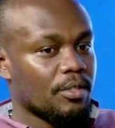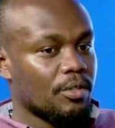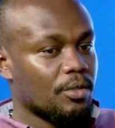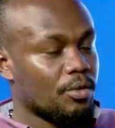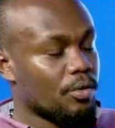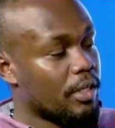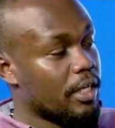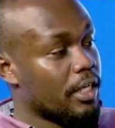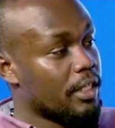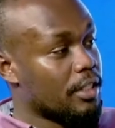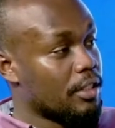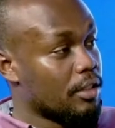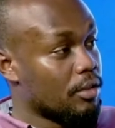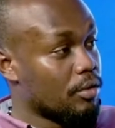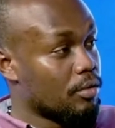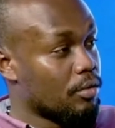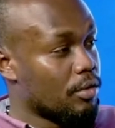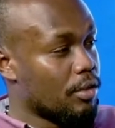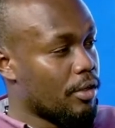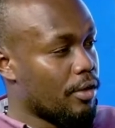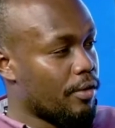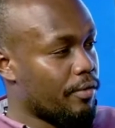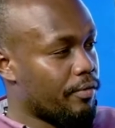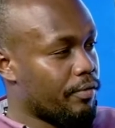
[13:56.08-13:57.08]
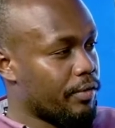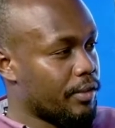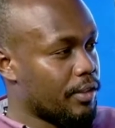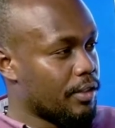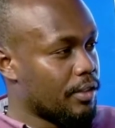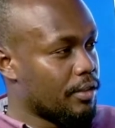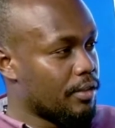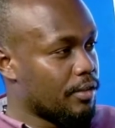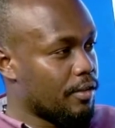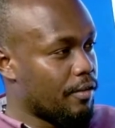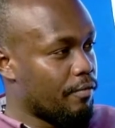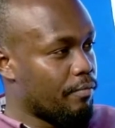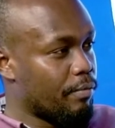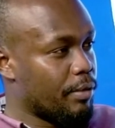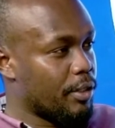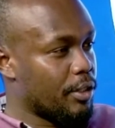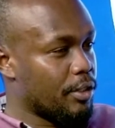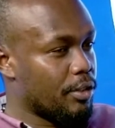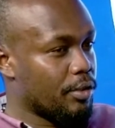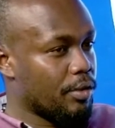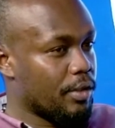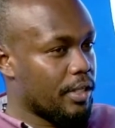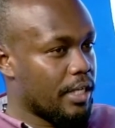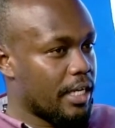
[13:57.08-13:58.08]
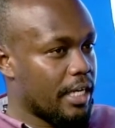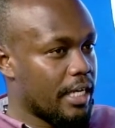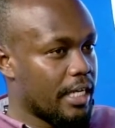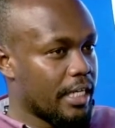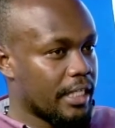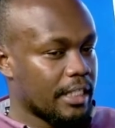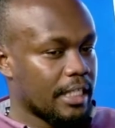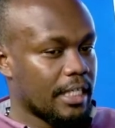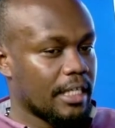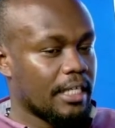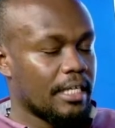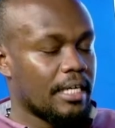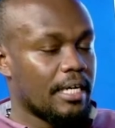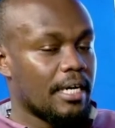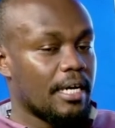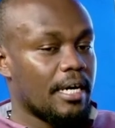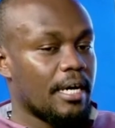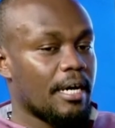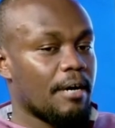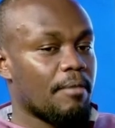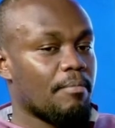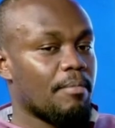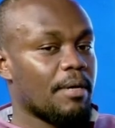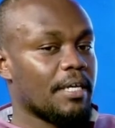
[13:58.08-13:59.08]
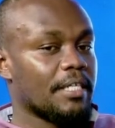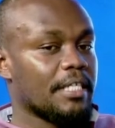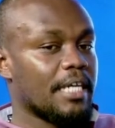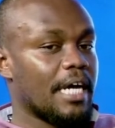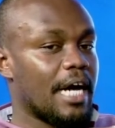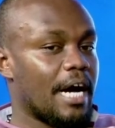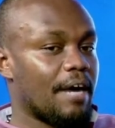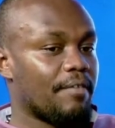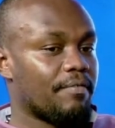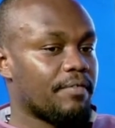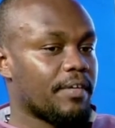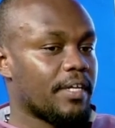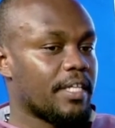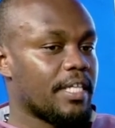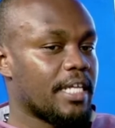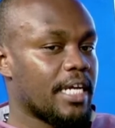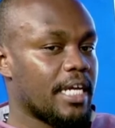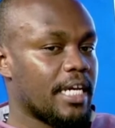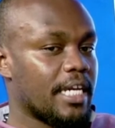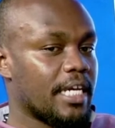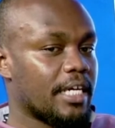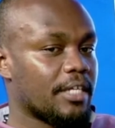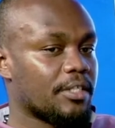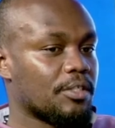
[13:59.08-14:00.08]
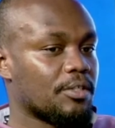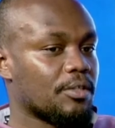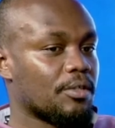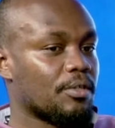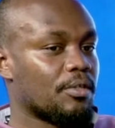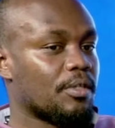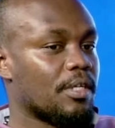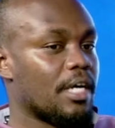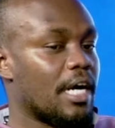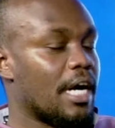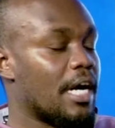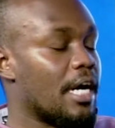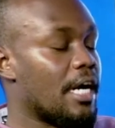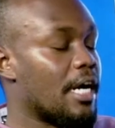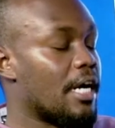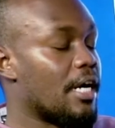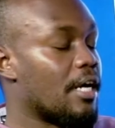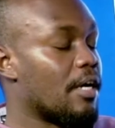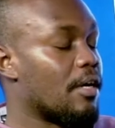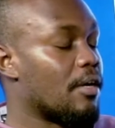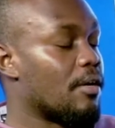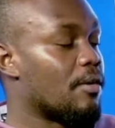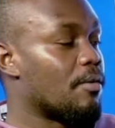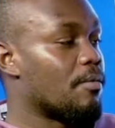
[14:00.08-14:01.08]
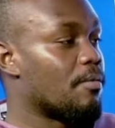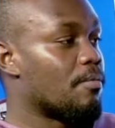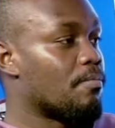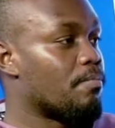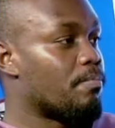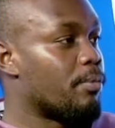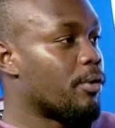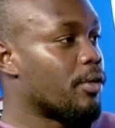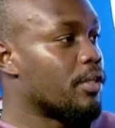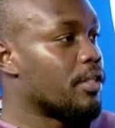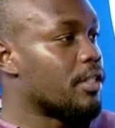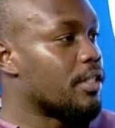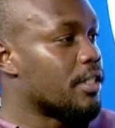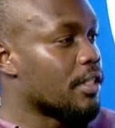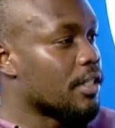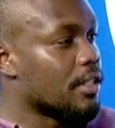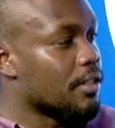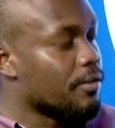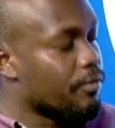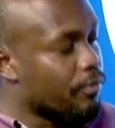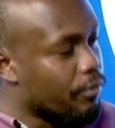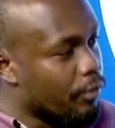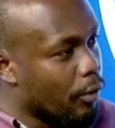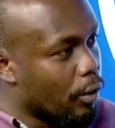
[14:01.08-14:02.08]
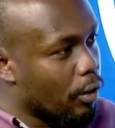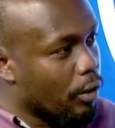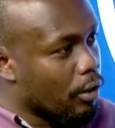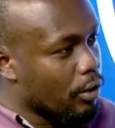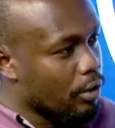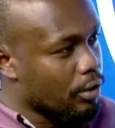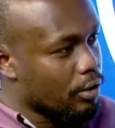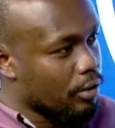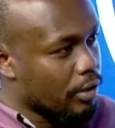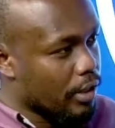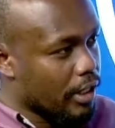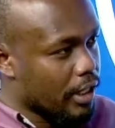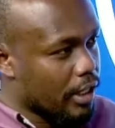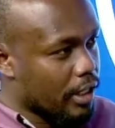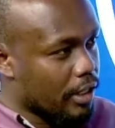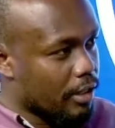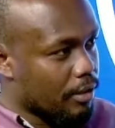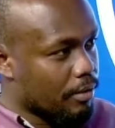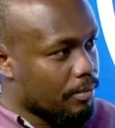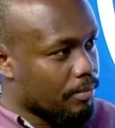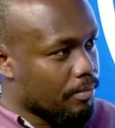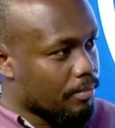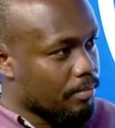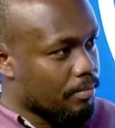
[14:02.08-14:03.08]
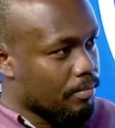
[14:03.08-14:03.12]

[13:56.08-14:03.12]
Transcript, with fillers: you get into the office, you have been duly elected, but after the election, politics follows you again.